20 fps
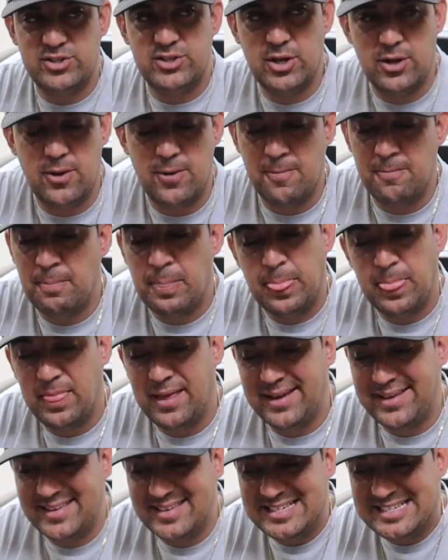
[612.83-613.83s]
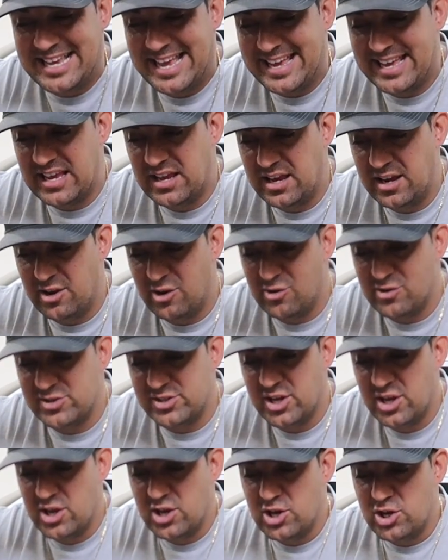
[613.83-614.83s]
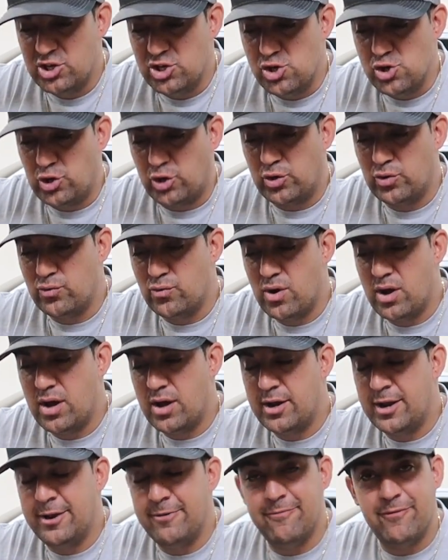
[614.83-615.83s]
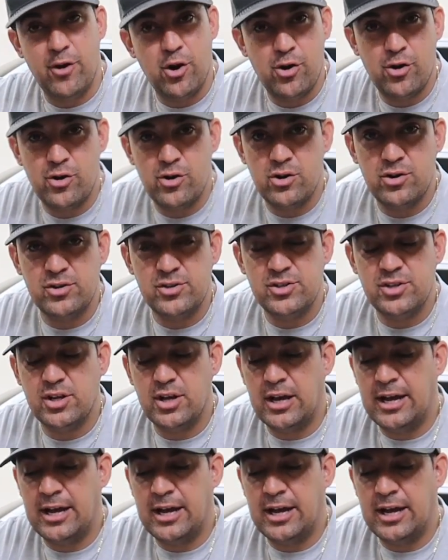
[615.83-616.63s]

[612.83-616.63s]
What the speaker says: So, like he's saying here is you can run inverters,